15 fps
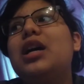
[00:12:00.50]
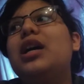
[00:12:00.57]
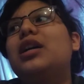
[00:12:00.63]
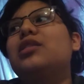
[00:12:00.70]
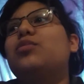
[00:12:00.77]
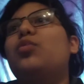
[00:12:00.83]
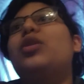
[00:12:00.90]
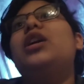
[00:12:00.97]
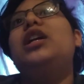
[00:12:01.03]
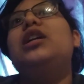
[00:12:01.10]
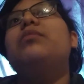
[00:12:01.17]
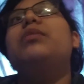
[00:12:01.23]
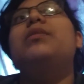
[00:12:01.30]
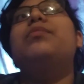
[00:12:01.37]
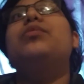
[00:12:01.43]
Because worrying
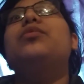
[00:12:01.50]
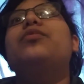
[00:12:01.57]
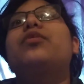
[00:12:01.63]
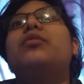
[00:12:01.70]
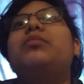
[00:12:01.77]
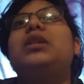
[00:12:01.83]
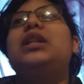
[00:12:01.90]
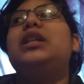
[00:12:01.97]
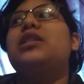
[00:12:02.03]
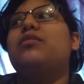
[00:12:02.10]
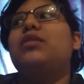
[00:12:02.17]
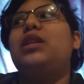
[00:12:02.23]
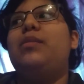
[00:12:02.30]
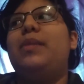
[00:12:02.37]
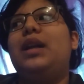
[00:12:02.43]
people for me is a
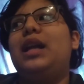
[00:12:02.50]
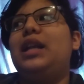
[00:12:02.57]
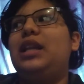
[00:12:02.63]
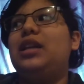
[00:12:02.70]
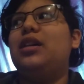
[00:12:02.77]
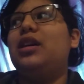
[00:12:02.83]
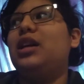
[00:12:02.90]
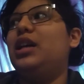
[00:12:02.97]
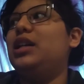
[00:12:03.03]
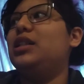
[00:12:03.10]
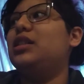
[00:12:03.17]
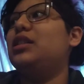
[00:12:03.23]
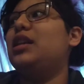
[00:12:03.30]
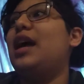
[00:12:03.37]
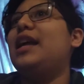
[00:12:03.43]
really bad idea,
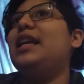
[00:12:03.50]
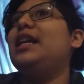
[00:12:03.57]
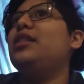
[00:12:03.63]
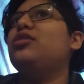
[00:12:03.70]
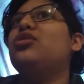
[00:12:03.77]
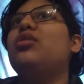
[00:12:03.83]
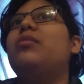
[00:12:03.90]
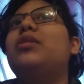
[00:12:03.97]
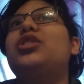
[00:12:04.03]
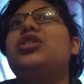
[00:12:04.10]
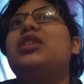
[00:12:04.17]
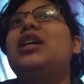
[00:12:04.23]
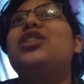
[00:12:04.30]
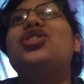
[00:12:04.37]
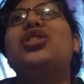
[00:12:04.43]
because I get so much
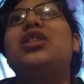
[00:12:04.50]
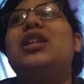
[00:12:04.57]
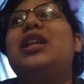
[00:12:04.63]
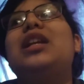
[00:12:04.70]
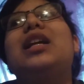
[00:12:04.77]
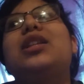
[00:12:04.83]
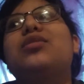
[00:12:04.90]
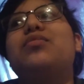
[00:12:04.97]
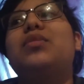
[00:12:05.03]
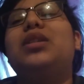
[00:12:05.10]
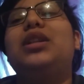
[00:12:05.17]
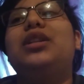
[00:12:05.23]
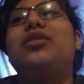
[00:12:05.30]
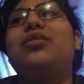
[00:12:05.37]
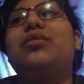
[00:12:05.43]
attention and it gets
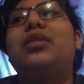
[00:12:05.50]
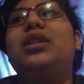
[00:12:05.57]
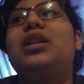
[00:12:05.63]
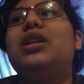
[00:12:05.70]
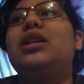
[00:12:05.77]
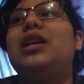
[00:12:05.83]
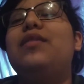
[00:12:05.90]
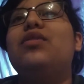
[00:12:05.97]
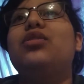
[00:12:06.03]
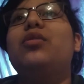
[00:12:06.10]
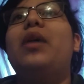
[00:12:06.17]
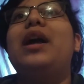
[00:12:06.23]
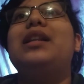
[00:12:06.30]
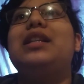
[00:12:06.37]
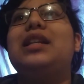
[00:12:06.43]
really annoying, even though
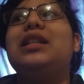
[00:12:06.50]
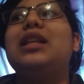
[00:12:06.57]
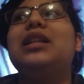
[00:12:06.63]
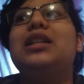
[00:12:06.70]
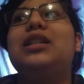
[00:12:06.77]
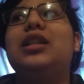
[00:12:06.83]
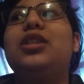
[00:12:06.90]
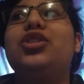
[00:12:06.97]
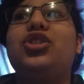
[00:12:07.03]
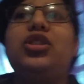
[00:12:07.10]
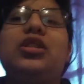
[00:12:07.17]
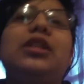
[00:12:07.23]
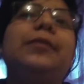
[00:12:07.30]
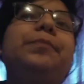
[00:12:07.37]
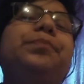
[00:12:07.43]
I need that
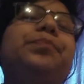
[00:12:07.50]
attention.